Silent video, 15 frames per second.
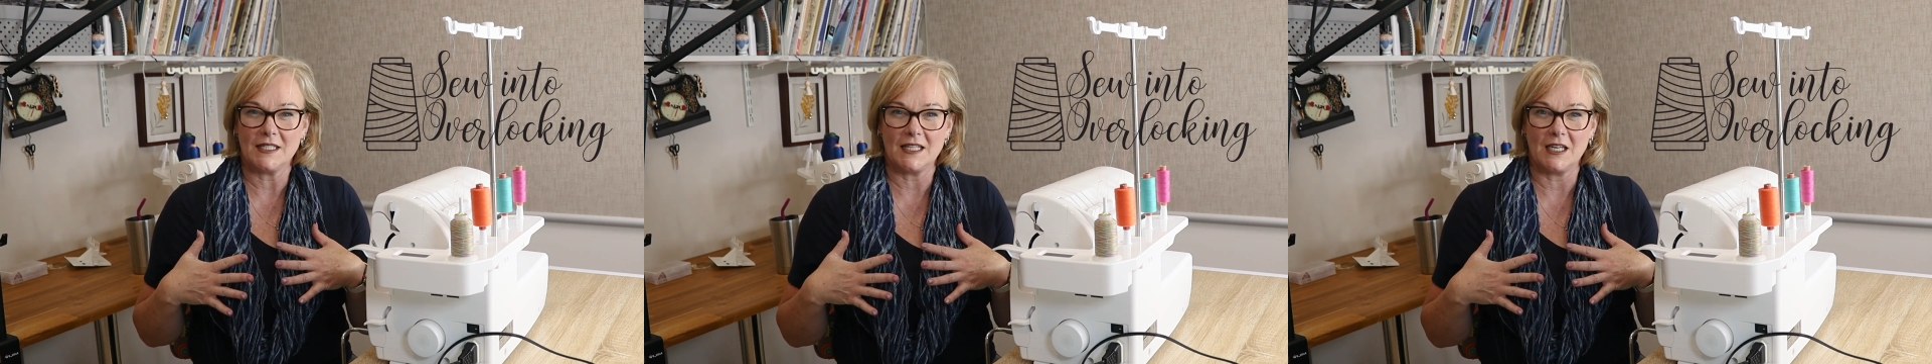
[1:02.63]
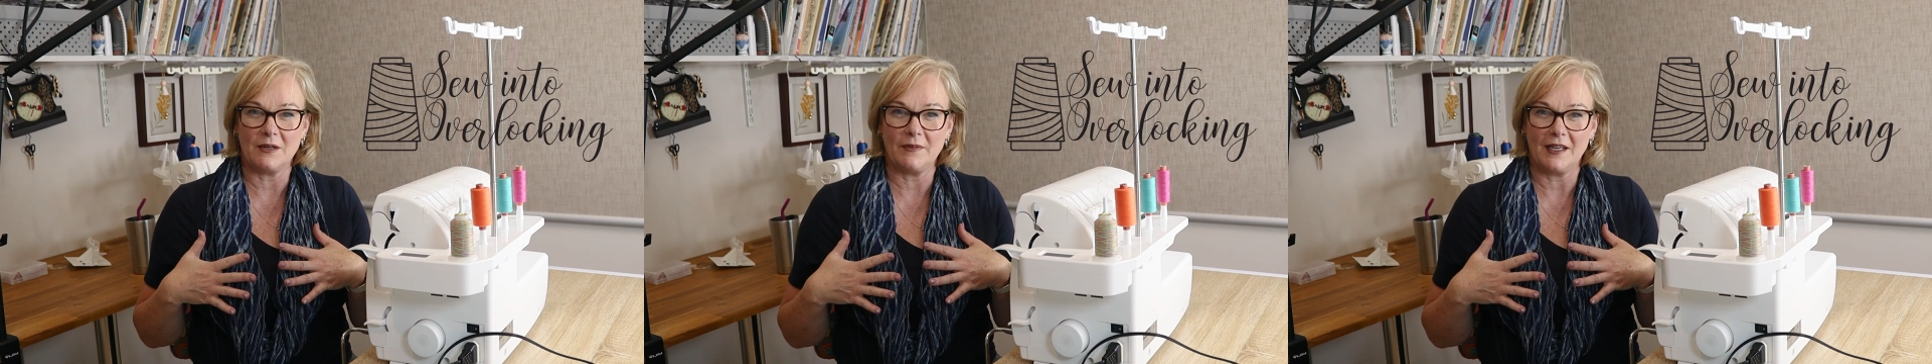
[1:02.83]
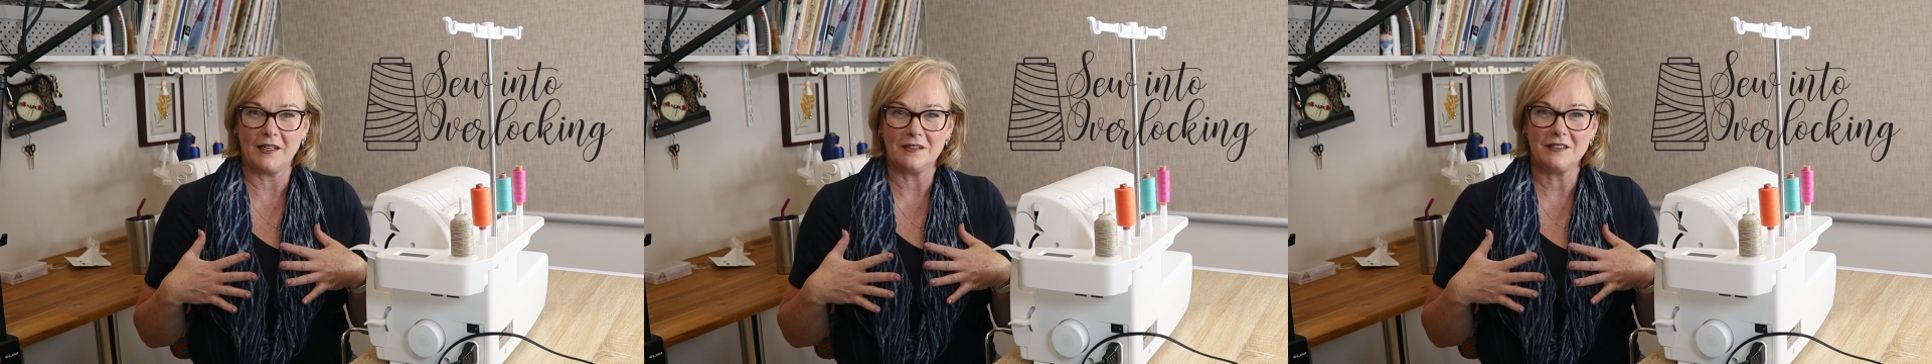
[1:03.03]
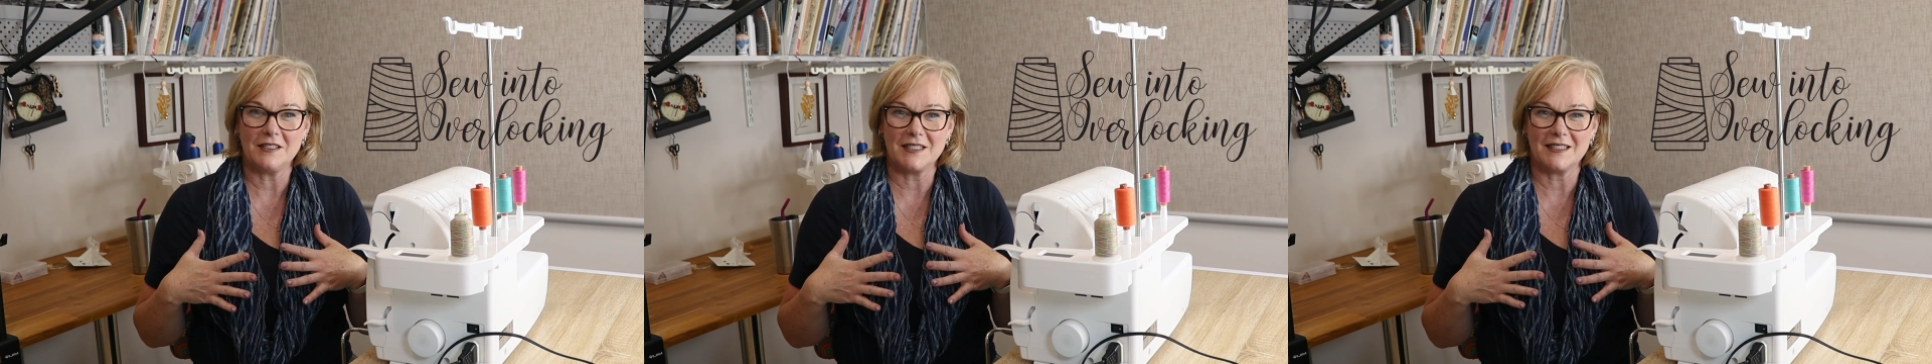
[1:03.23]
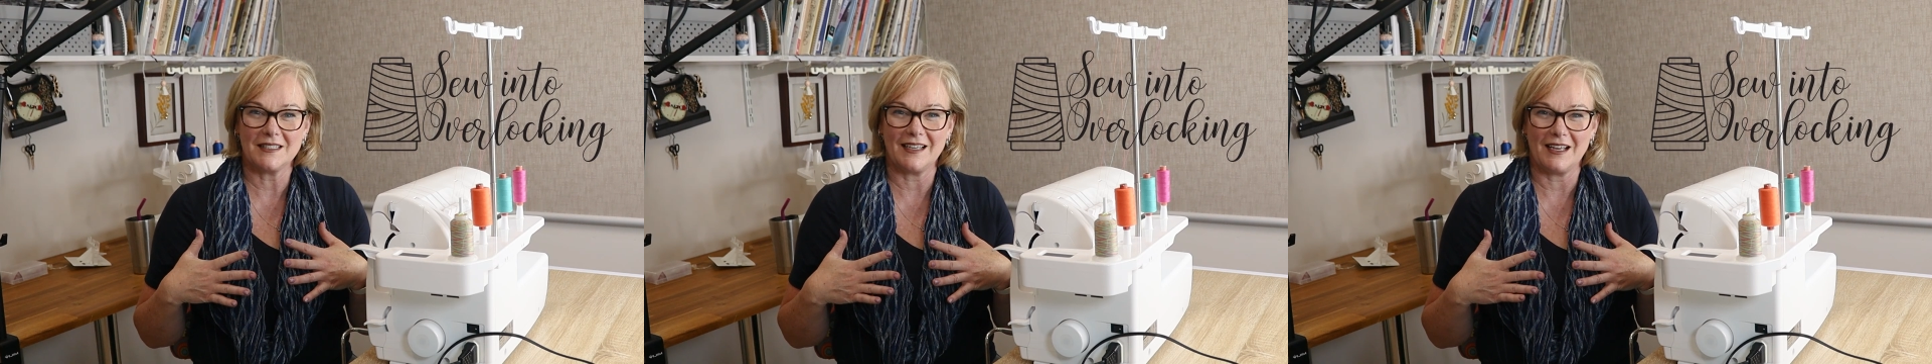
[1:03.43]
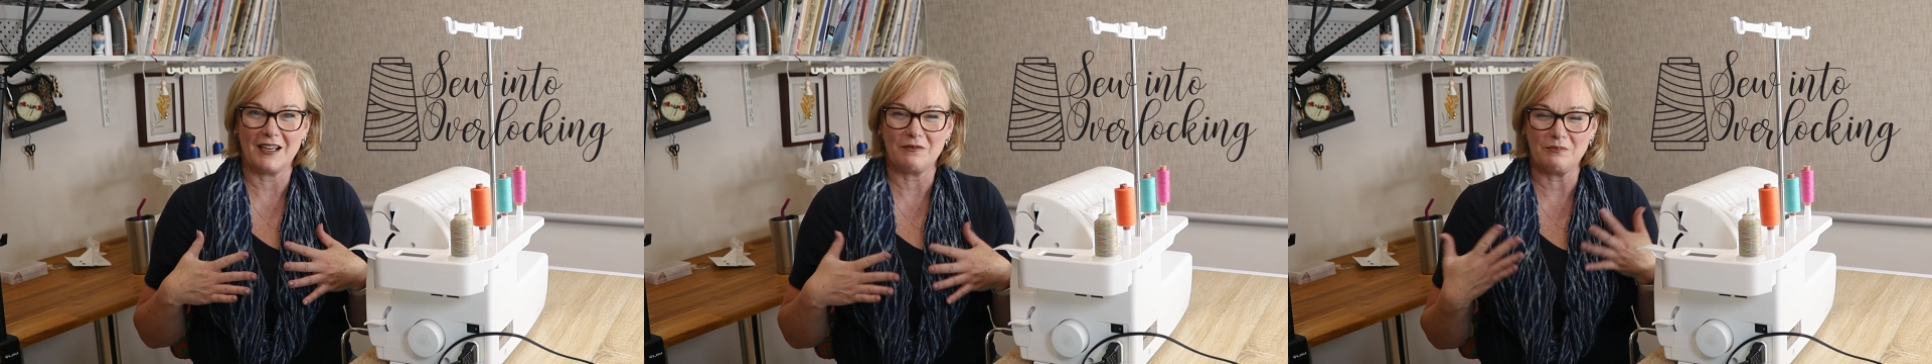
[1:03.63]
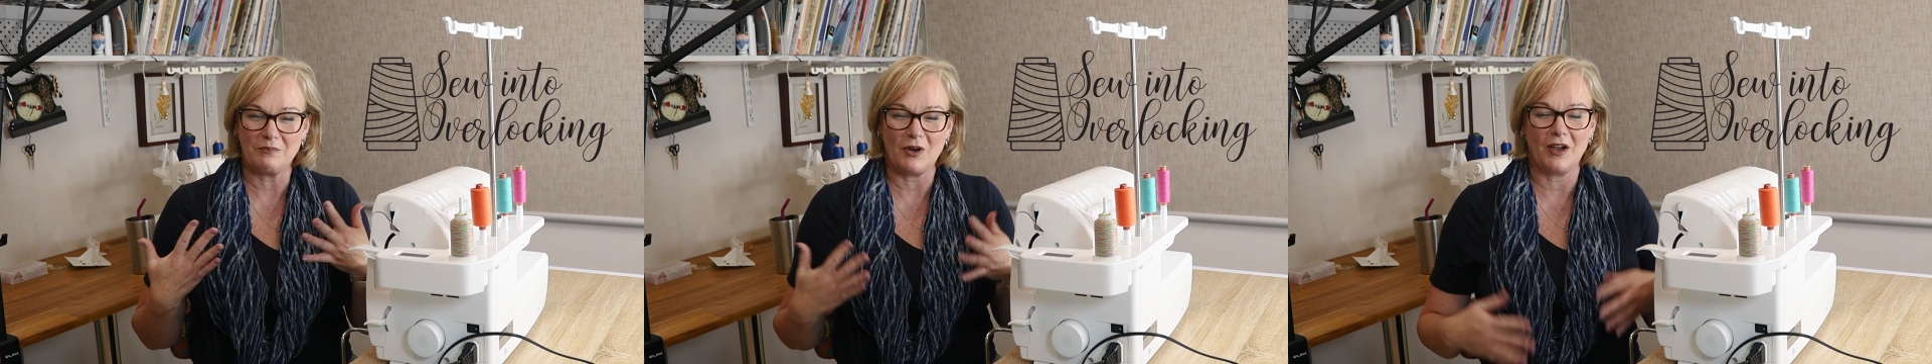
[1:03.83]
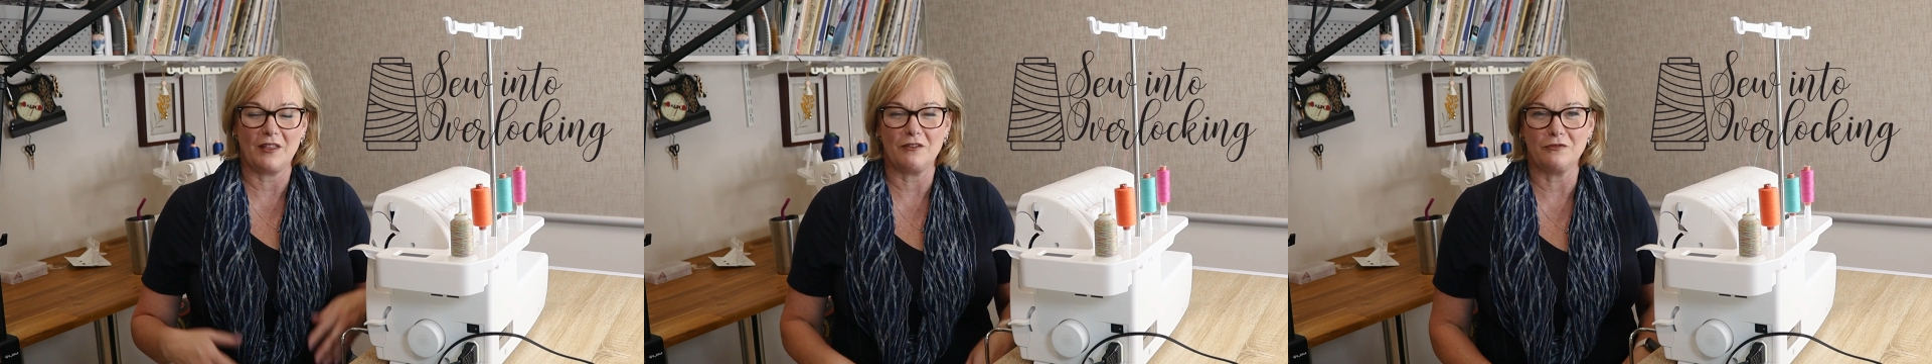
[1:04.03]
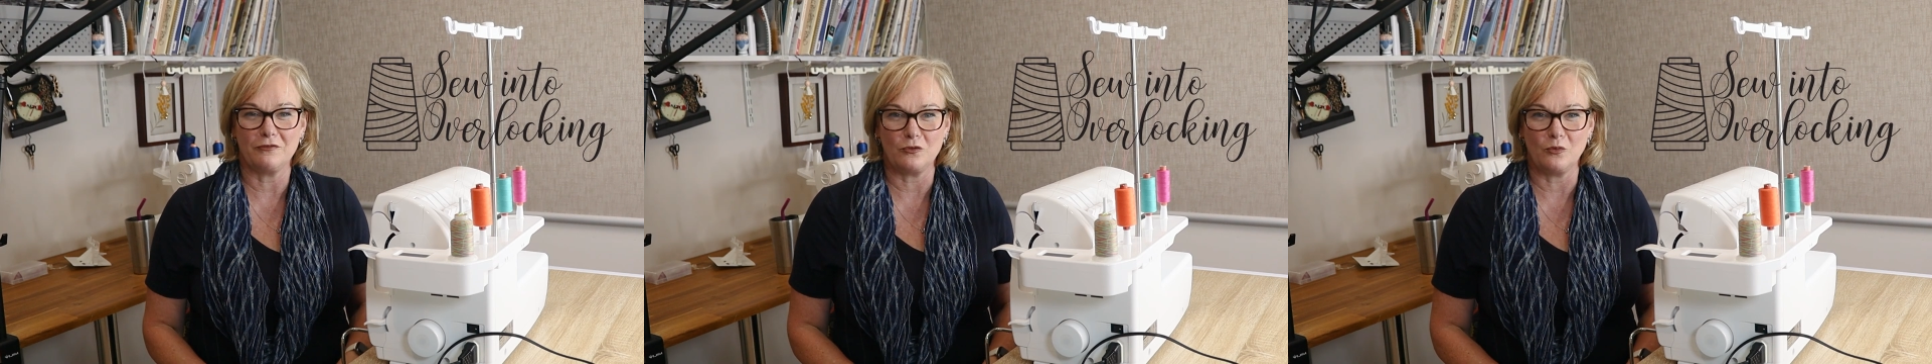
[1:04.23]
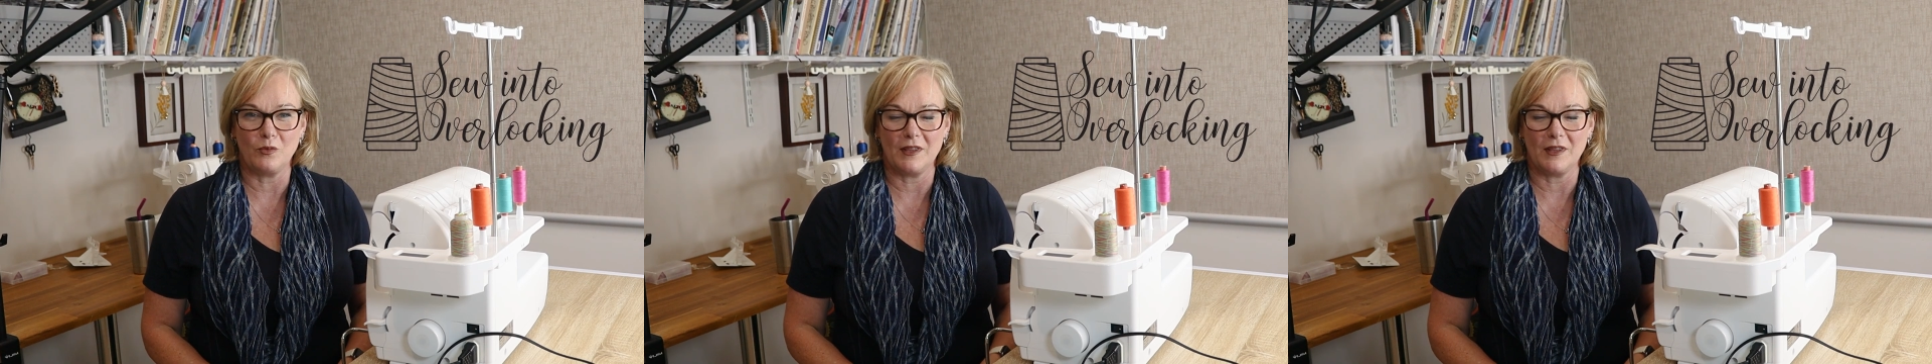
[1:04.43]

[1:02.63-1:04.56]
centimetres by the full